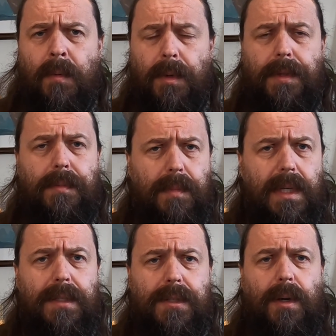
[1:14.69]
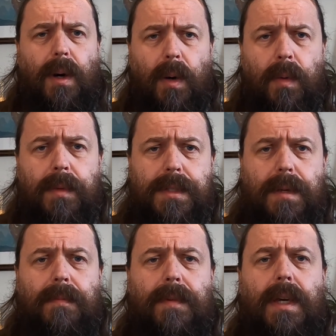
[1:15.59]
what it means to own
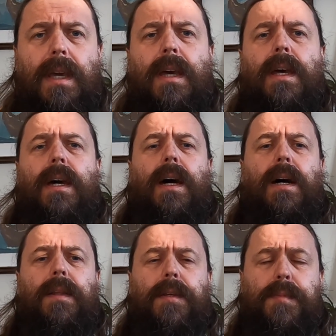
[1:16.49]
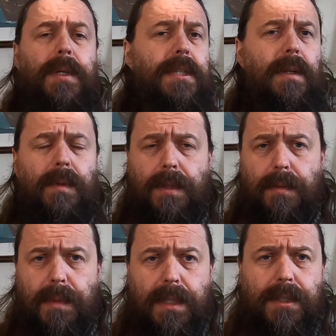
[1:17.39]
something, and especially what
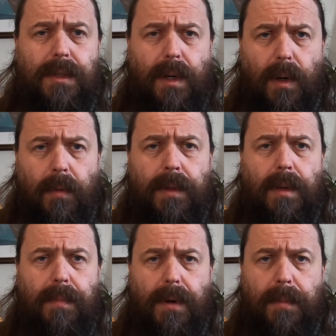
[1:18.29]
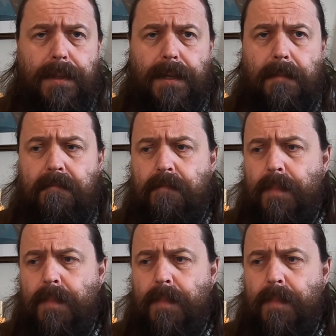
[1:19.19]
it means to own a property.